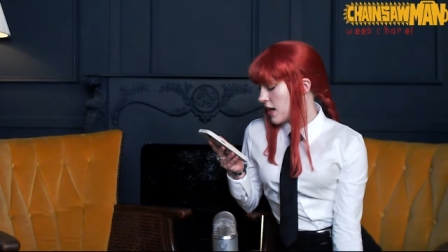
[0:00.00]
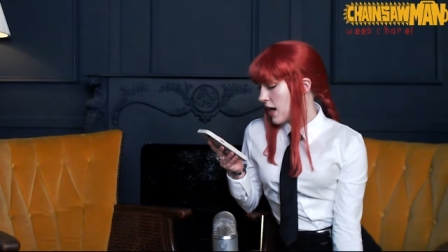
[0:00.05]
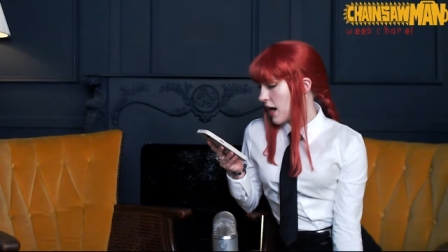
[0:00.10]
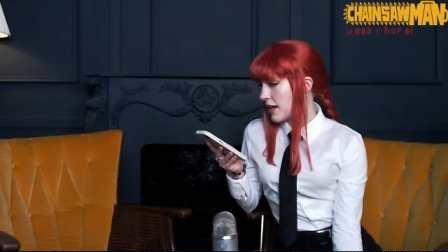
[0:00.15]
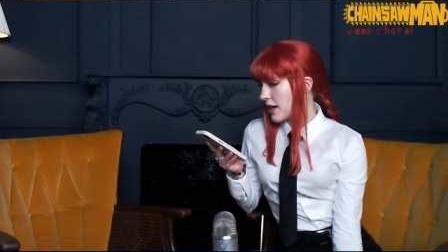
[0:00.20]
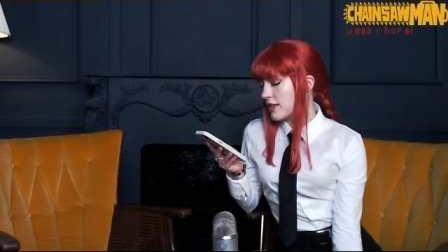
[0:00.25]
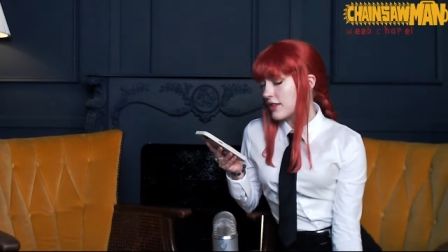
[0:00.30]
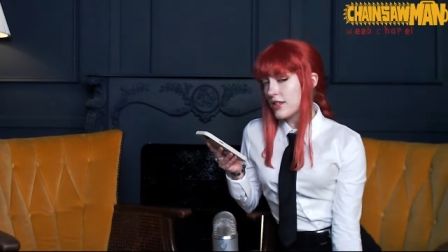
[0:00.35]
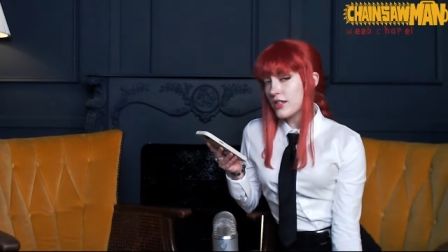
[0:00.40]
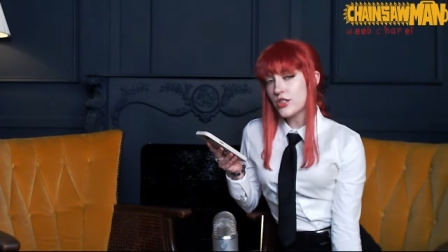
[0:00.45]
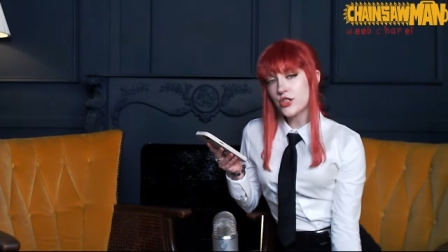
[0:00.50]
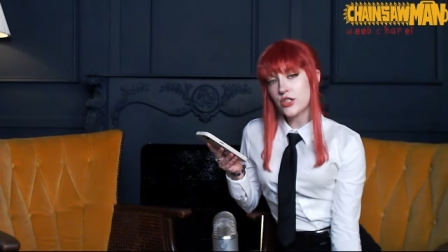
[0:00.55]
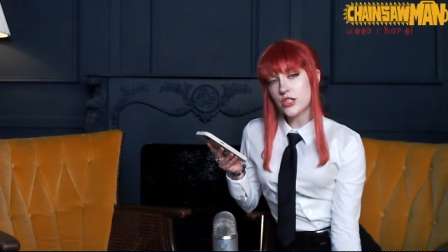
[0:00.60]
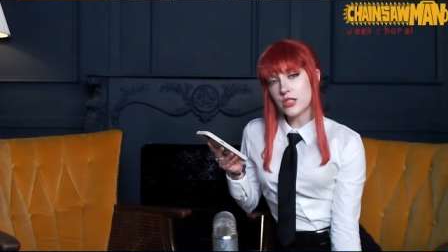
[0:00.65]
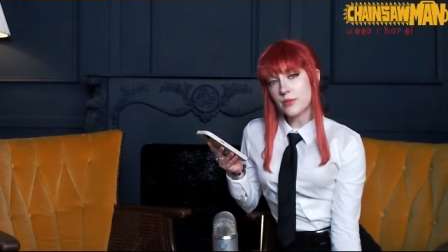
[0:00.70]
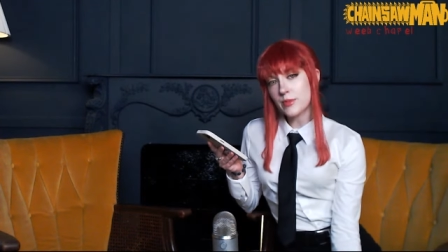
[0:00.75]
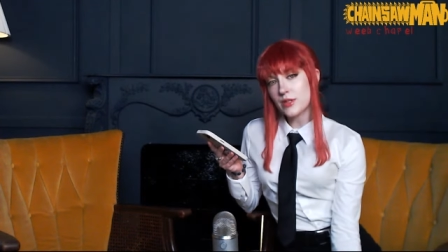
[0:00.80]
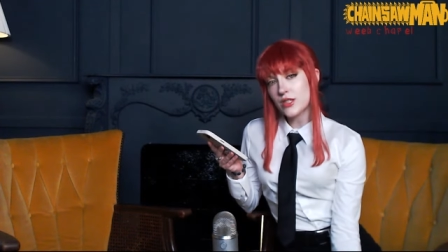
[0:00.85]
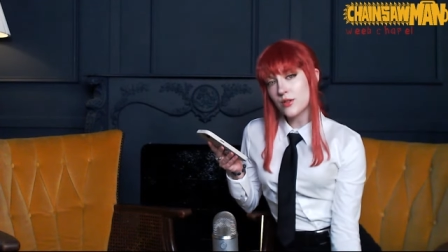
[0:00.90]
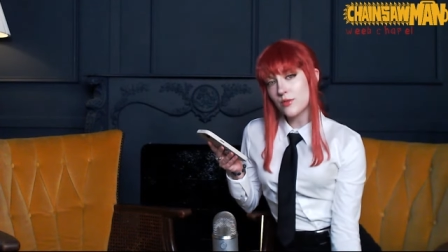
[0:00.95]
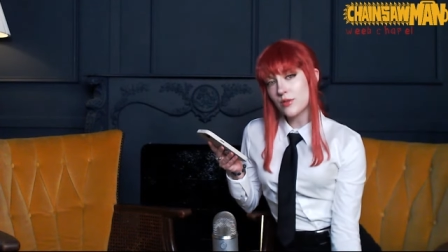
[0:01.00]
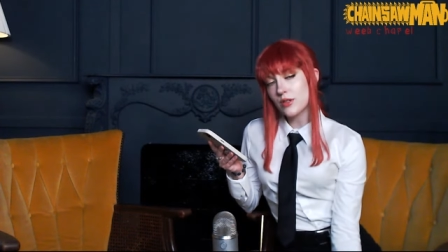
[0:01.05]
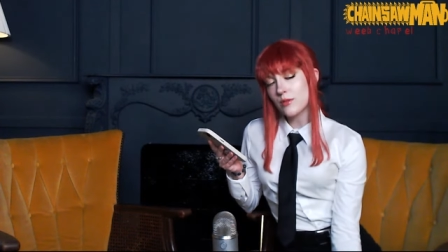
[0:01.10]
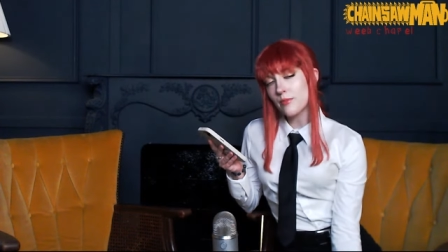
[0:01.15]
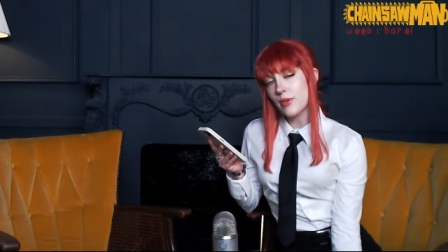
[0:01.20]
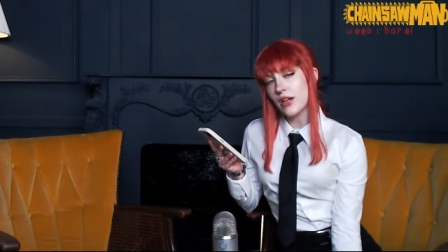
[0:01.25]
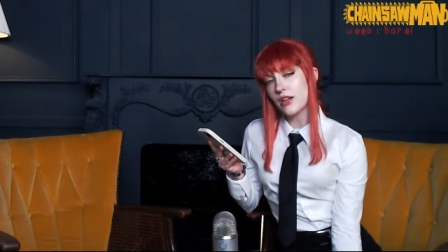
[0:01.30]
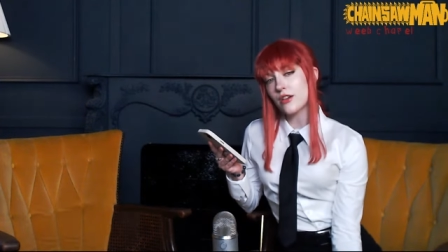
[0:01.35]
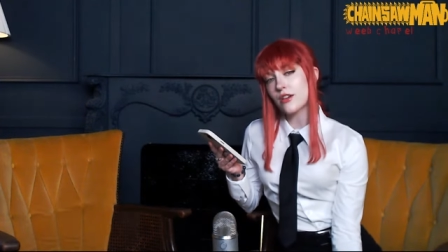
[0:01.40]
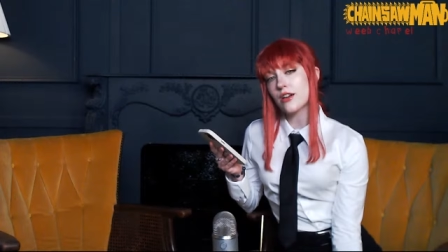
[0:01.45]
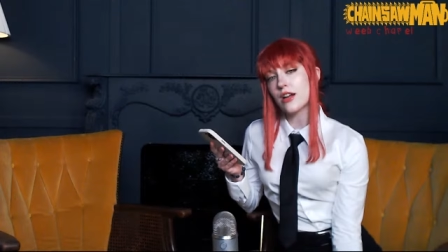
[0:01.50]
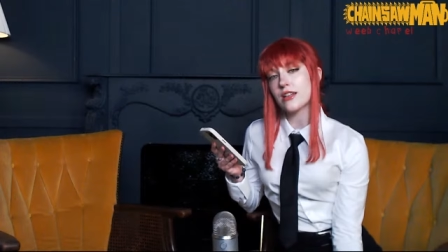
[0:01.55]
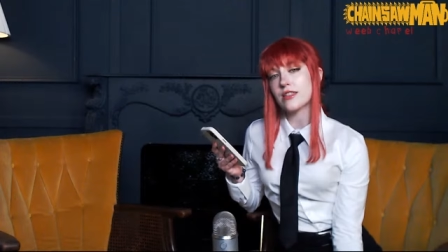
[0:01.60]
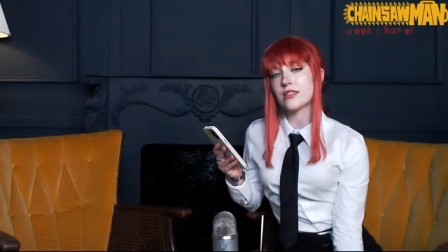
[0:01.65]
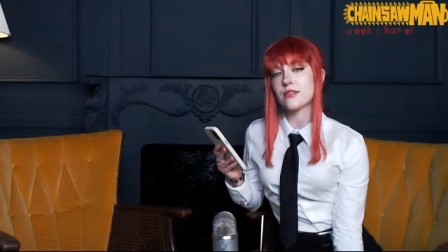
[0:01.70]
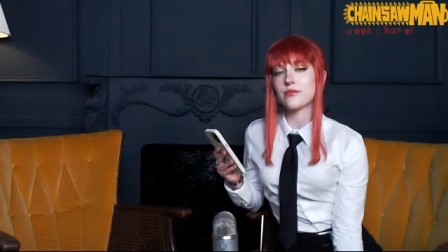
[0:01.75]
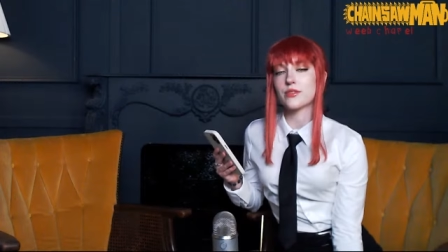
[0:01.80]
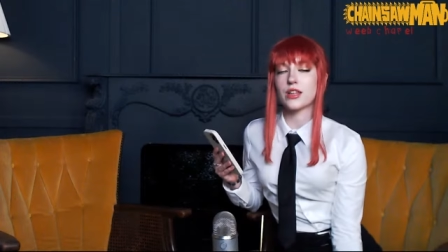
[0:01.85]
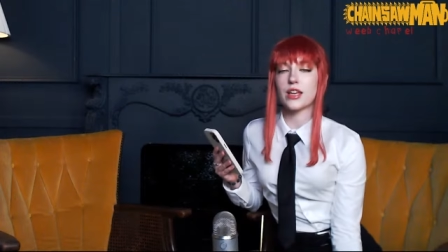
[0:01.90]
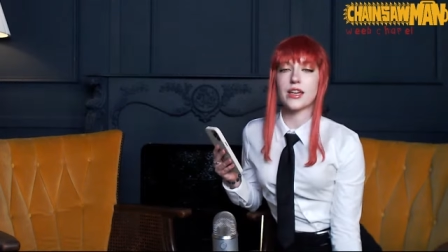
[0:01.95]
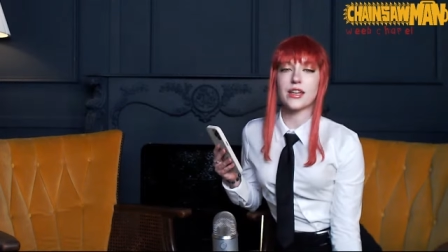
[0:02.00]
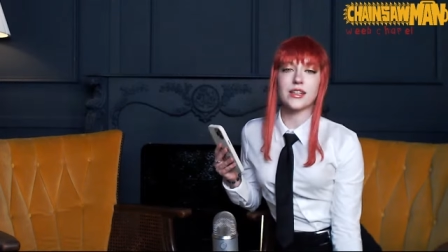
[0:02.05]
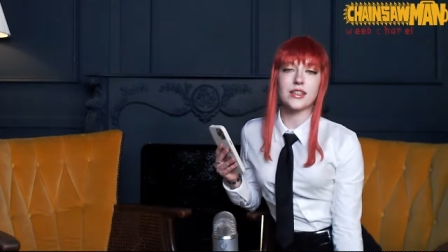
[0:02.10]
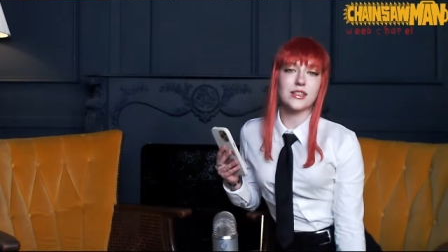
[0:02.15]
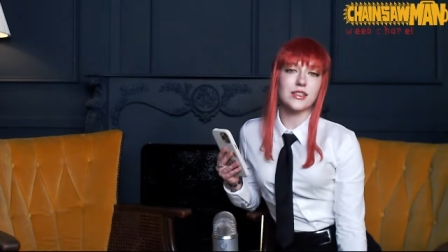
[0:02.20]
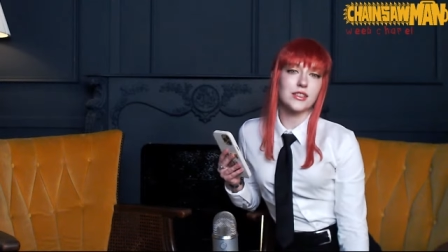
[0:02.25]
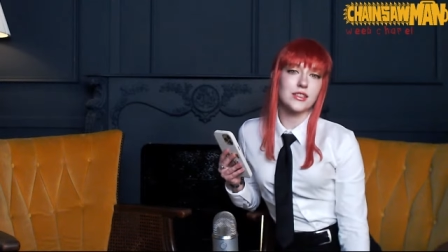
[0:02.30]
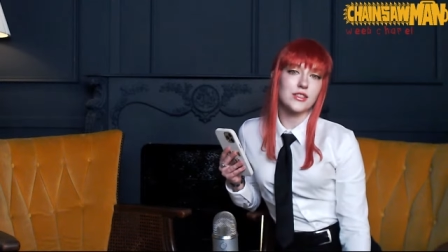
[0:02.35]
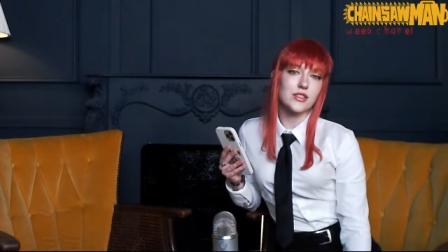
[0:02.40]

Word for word: I think she's been doing better as of late.